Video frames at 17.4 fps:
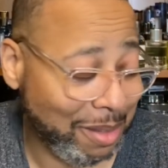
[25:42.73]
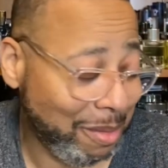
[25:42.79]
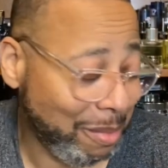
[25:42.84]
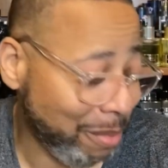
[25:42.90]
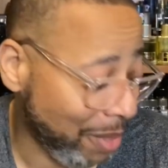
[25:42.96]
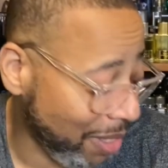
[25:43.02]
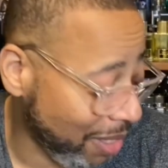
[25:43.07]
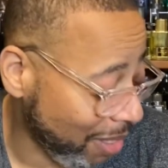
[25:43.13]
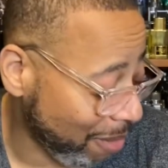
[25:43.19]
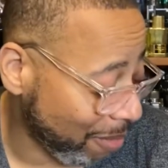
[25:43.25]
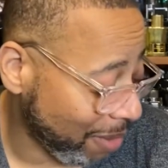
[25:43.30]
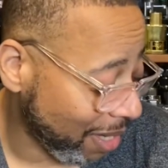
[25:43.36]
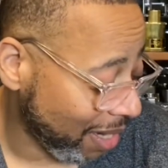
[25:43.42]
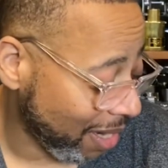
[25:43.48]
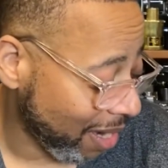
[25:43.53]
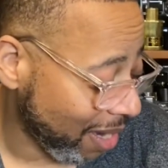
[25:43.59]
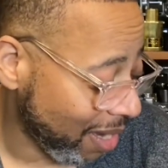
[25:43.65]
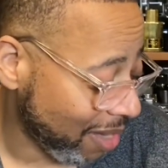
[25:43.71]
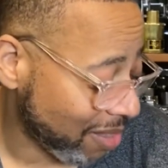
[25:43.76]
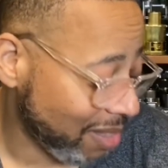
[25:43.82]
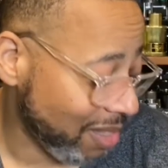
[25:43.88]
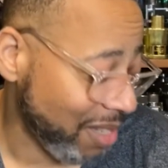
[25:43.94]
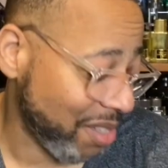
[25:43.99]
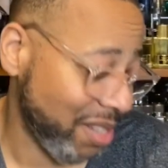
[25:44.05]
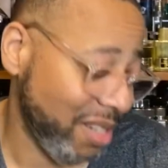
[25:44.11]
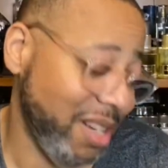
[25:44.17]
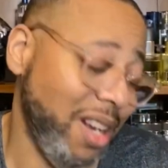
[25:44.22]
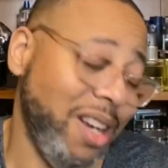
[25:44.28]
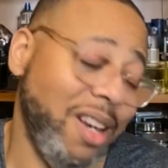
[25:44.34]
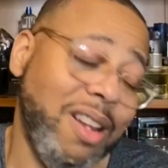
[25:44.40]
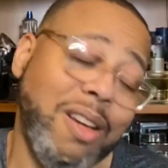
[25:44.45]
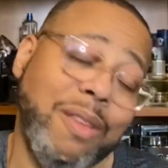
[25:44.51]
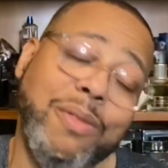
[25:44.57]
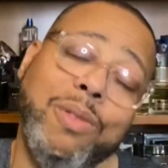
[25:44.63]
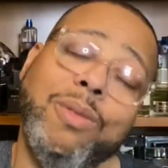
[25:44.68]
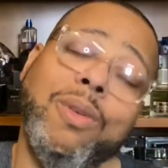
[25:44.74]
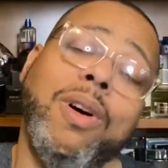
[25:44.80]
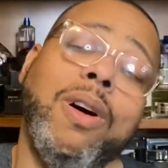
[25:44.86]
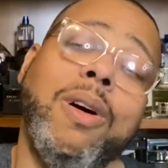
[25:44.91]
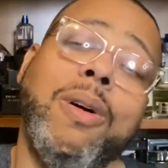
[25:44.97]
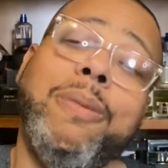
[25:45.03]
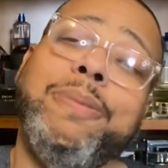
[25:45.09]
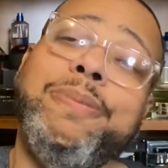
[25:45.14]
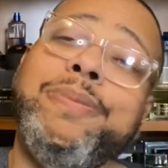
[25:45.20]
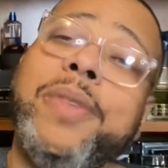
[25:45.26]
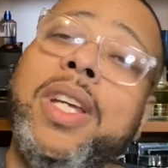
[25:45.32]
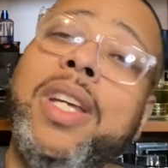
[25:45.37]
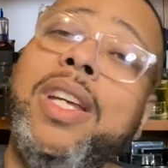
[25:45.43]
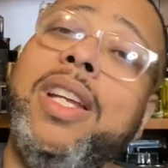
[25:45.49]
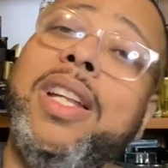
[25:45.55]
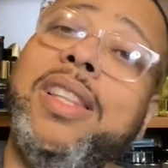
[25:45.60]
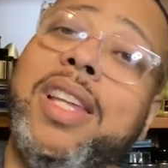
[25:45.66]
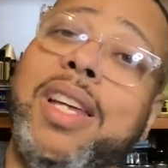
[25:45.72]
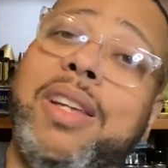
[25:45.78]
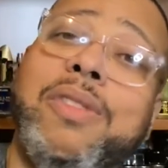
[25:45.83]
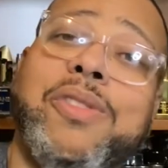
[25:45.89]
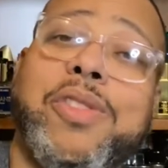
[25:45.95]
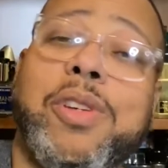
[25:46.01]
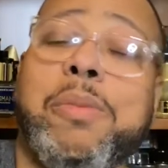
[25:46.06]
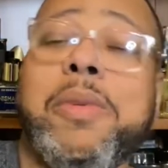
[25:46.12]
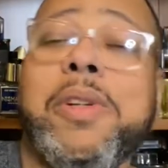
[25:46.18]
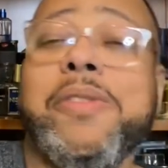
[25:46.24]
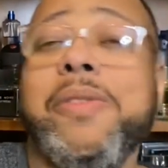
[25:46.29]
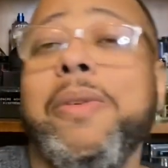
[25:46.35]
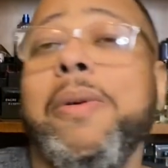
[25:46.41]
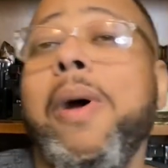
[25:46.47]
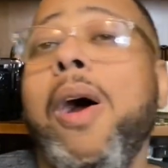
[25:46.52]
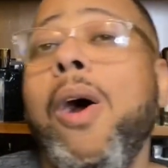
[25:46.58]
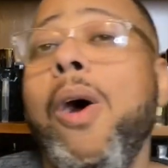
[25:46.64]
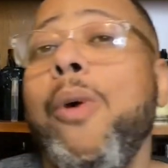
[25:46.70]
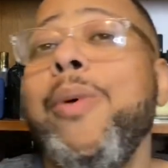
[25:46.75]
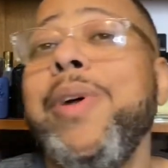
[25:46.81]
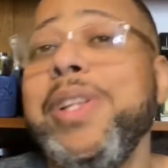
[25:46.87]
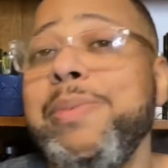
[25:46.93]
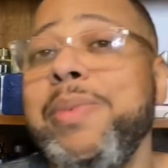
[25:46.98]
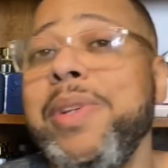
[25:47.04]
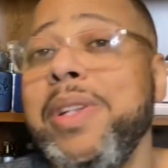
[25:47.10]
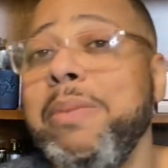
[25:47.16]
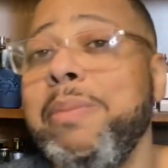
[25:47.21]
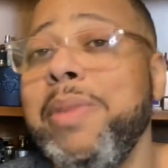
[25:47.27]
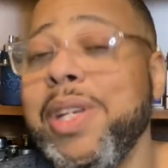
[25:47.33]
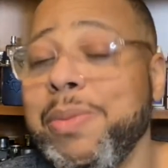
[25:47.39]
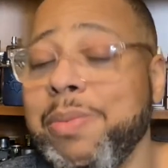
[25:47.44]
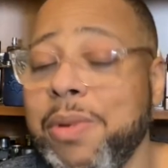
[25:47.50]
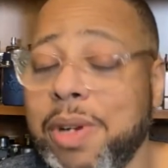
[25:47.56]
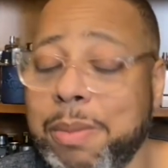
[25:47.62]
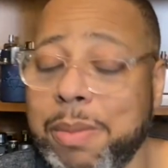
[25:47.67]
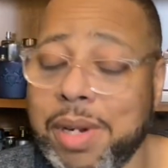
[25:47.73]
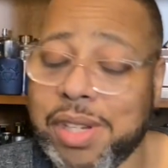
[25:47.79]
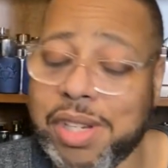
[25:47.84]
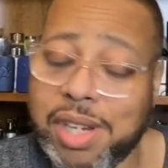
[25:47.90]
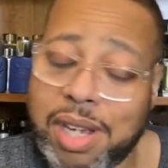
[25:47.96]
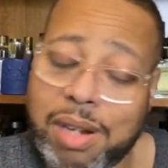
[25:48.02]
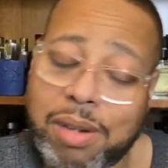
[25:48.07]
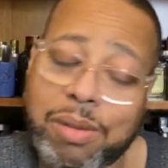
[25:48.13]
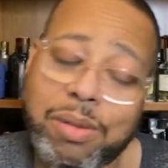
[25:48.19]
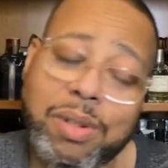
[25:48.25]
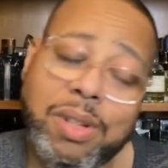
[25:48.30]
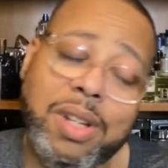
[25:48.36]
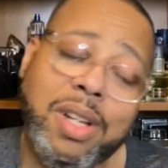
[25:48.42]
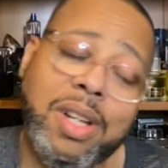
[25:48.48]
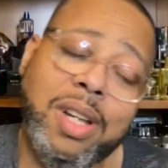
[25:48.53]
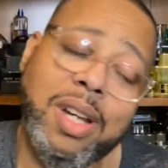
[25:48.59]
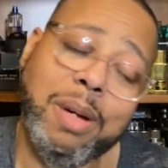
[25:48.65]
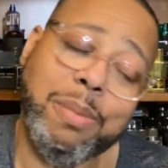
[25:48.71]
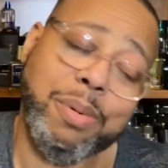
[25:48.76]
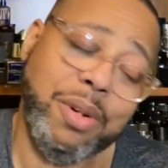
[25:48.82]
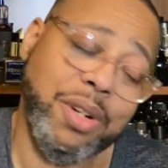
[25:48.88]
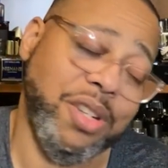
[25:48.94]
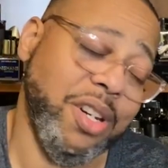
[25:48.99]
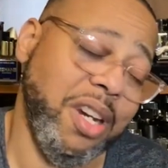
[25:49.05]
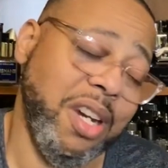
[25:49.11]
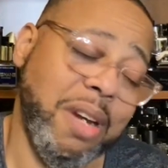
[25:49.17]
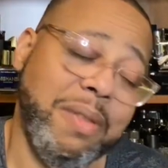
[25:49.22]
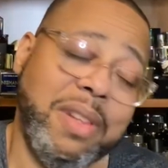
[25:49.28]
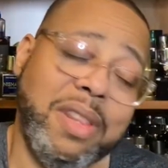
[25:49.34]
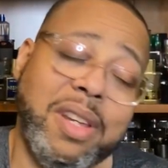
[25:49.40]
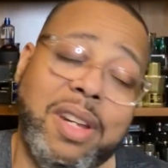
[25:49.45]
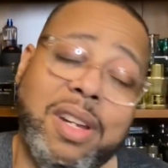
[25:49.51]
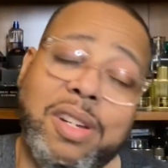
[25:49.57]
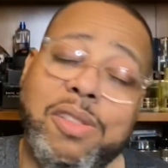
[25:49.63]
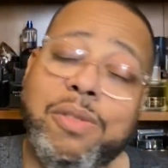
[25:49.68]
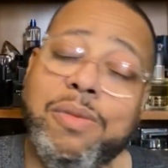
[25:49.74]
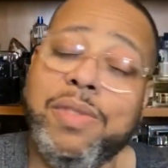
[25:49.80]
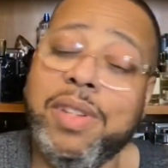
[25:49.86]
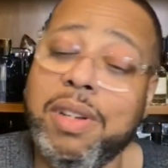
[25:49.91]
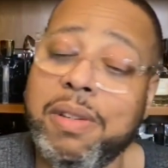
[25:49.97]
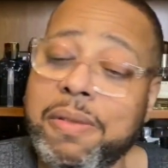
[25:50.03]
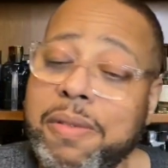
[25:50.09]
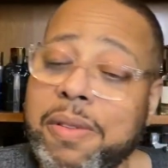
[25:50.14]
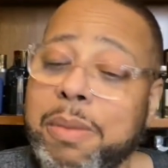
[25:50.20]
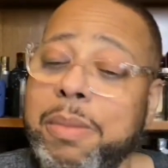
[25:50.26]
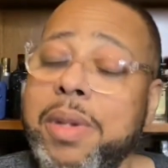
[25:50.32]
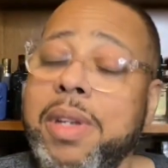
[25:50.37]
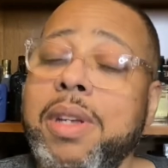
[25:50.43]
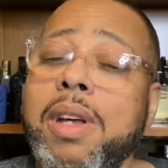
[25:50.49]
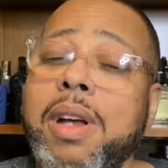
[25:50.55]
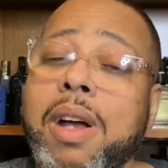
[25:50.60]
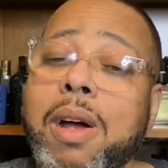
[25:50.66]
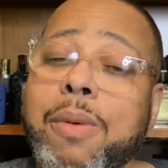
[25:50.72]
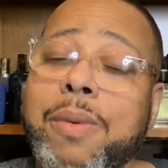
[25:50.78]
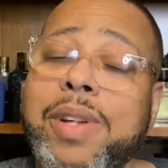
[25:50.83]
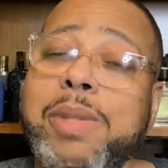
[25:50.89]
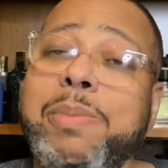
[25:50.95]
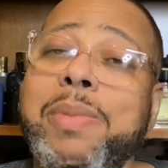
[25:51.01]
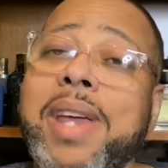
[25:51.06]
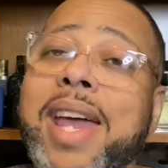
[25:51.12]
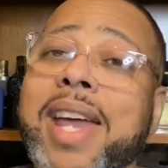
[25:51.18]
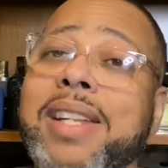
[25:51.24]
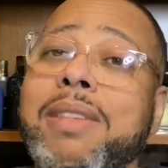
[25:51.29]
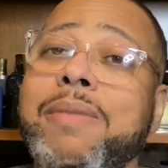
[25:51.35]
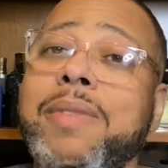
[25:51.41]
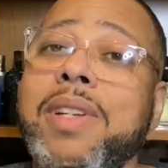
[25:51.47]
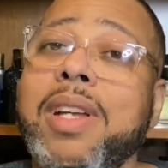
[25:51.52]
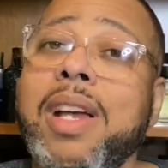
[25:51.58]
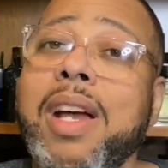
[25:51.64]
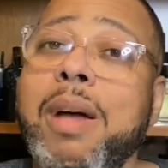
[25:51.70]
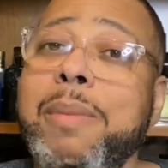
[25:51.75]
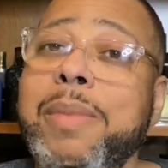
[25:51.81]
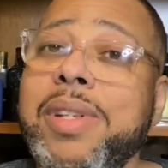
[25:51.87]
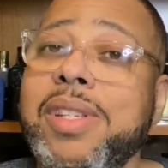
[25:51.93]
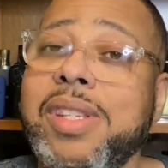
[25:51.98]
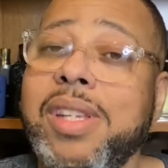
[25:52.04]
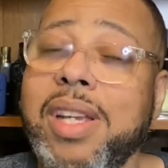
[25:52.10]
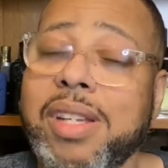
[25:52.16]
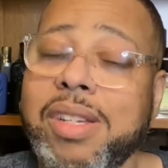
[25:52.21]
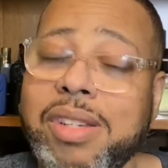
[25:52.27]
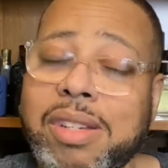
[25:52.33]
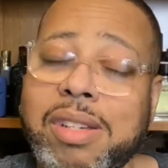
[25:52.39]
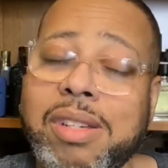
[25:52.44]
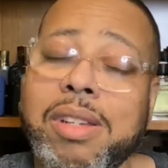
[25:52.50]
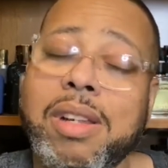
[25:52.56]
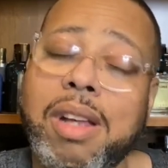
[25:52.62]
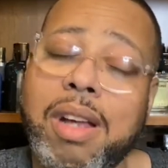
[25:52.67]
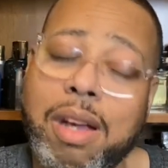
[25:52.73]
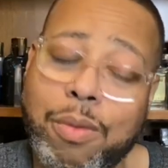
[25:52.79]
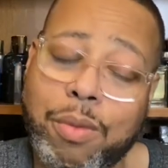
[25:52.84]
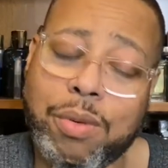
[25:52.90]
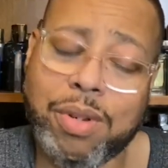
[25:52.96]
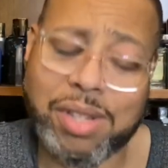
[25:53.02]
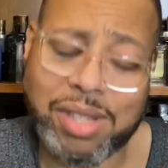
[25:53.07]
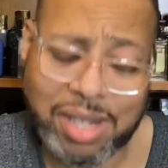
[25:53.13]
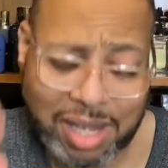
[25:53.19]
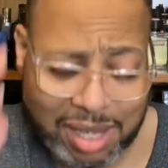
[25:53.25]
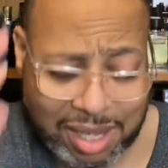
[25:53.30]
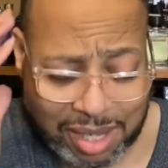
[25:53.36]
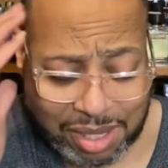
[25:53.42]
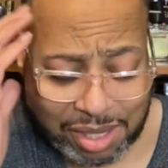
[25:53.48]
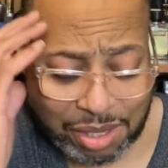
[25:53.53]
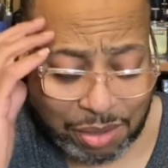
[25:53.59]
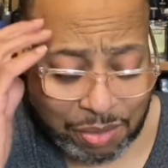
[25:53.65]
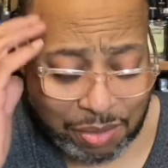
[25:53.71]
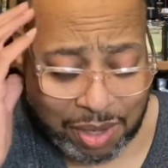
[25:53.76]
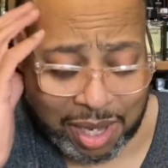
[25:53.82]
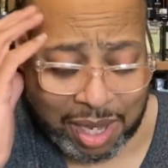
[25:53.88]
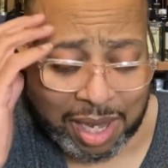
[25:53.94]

But anyway, guys, listen, I love you all. Thank you so much for always being the best part of my channel. Appreciate everything that you've done for me. Always be active in the comment section. I want to say this too.